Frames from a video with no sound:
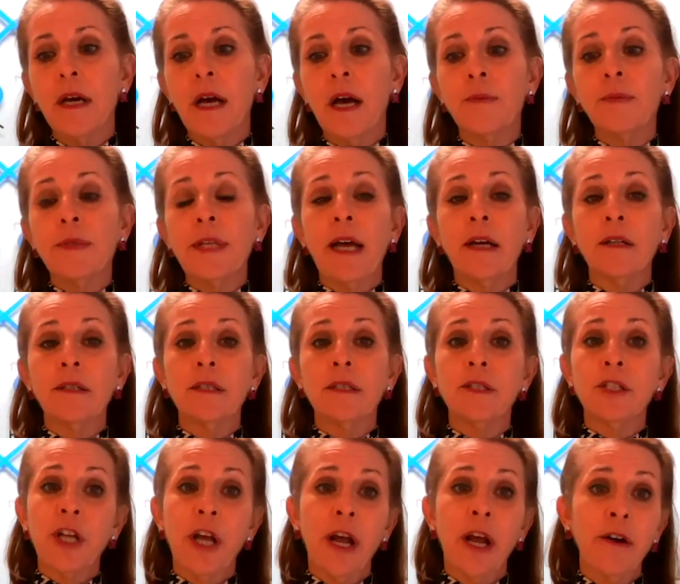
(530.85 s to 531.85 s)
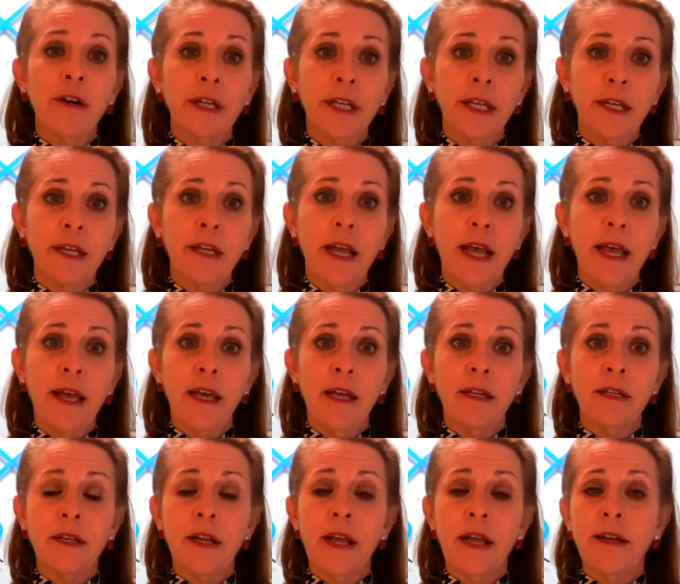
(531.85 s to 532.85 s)
um, down to charity
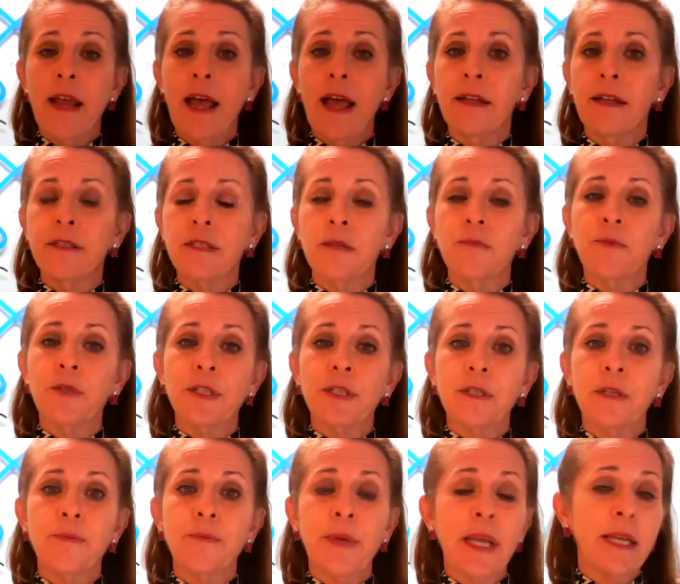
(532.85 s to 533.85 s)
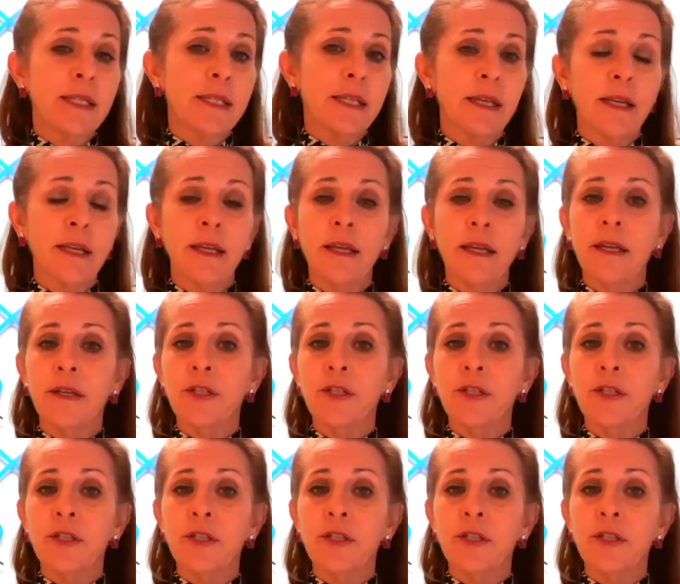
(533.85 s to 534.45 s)
and and had some just amazing